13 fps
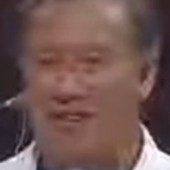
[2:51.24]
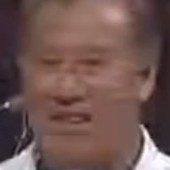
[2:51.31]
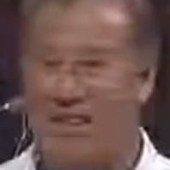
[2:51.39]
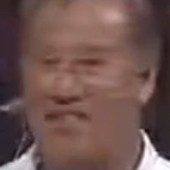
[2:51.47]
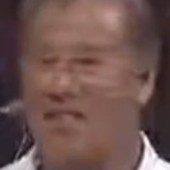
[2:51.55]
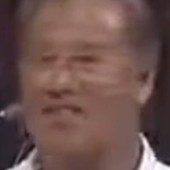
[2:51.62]

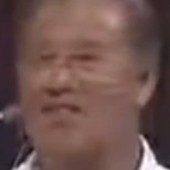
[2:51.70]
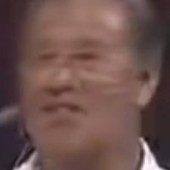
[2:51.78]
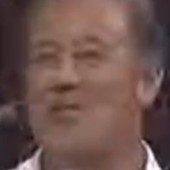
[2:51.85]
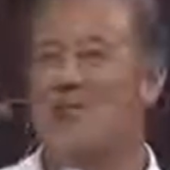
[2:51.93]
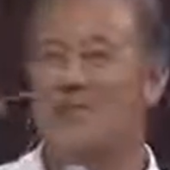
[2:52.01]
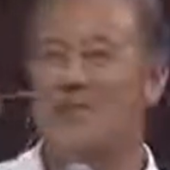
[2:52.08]
They said, you
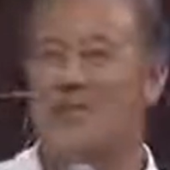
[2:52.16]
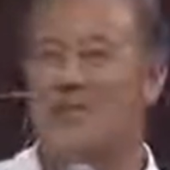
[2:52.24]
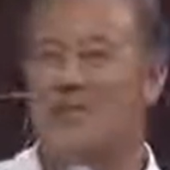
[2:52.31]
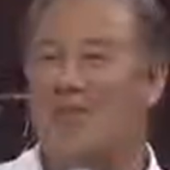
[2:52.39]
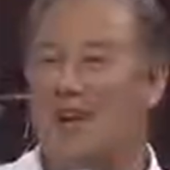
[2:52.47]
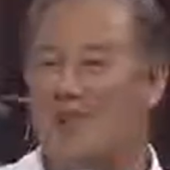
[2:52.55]
know,
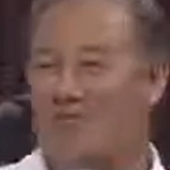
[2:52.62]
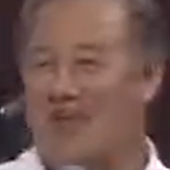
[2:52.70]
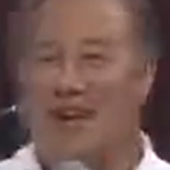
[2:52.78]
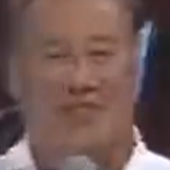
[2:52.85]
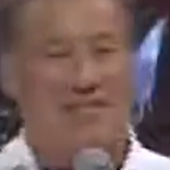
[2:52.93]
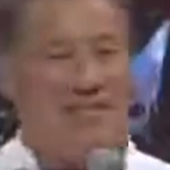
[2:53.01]
Wayne, you
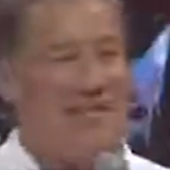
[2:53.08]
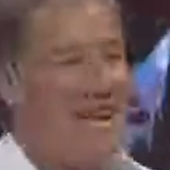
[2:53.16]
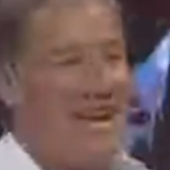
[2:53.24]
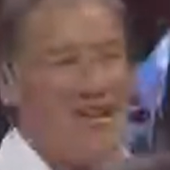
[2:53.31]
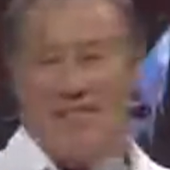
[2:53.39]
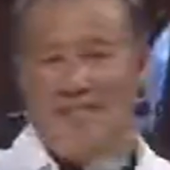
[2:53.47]
guys can
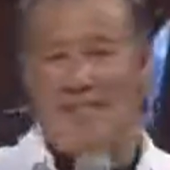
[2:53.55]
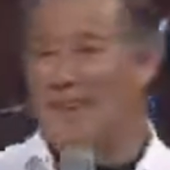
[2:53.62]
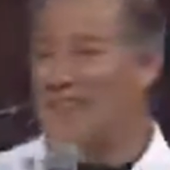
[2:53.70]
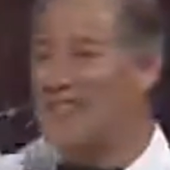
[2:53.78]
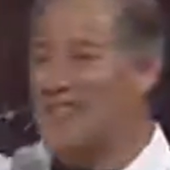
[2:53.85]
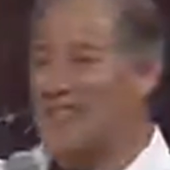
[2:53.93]
gather
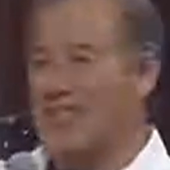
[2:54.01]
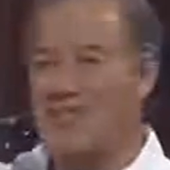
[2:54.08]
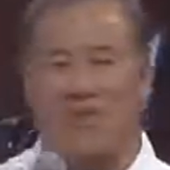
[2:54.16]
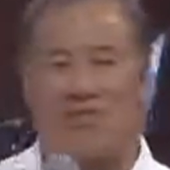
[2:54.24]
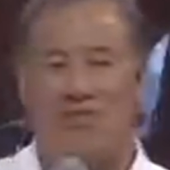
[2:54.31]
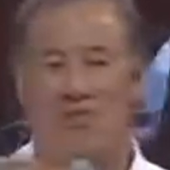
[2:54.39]
like this
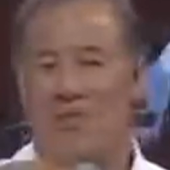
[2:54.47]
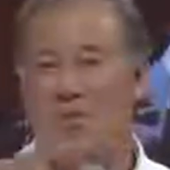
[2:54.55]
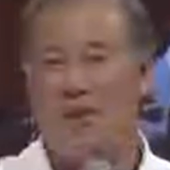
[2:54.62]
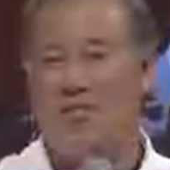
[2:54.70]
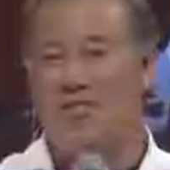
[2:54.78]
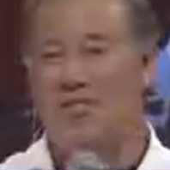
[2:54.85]
whenever you
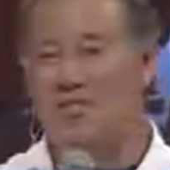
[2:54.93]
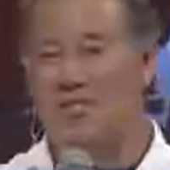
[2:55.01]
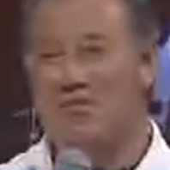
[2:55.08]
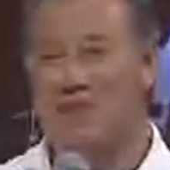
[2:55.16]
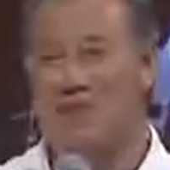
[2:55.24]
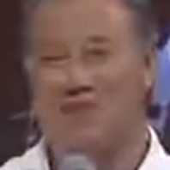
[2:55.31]
want to
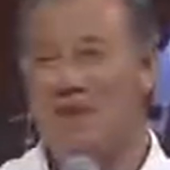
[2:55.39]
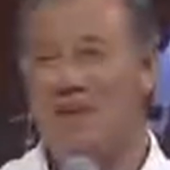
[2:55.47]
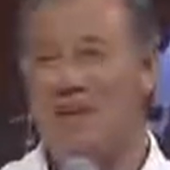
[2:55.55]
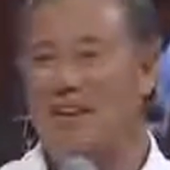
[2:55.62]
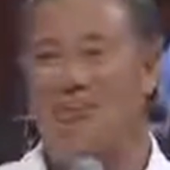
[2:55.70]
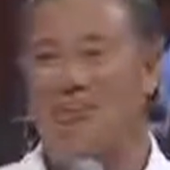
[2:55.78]
in
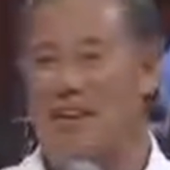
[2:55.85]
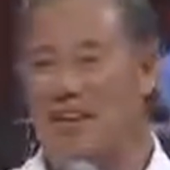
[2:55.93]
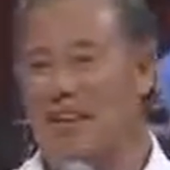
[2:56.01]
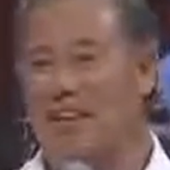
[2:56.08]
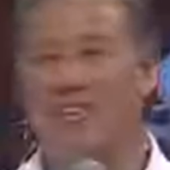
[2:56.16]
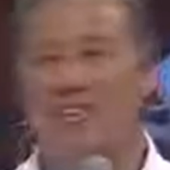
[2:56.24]
America. We
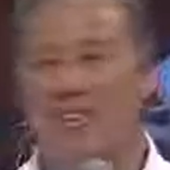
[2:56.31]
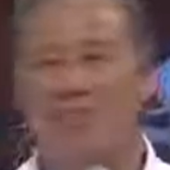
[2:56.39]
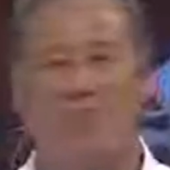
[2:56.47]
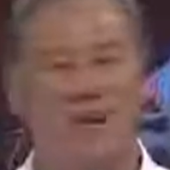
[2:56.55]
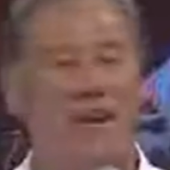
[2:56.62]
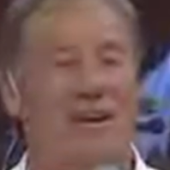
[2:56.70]
can't. Could you
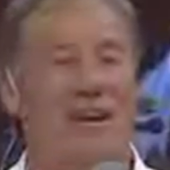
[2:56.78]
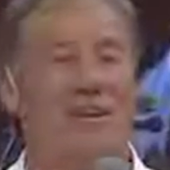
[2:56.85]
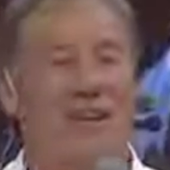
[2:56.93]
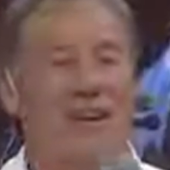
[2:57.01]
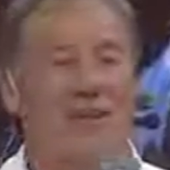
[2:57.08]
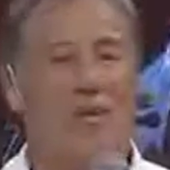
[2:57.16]
pray that
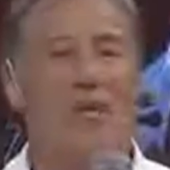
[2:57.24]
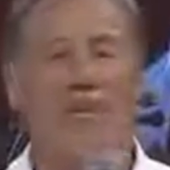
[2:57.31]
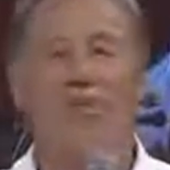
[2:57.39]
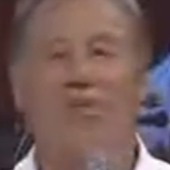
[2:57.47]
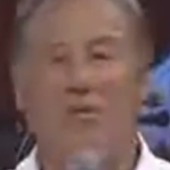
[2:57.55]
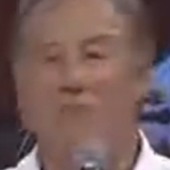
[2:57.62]
one
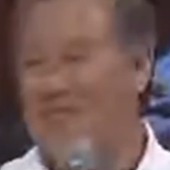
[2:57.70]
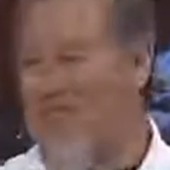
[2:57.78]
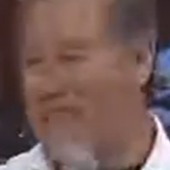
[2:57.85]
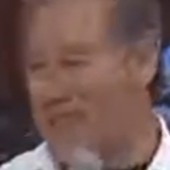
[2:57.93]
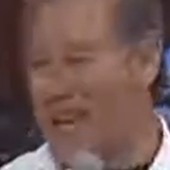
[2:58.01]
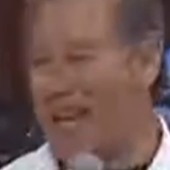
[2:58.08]
day we'll be
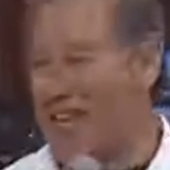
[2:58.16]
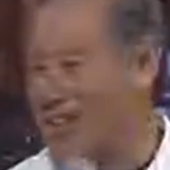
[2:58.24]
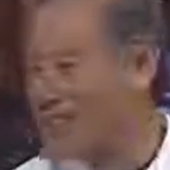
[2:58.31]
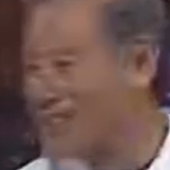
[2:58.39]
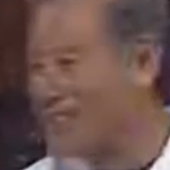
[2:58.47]
just like you?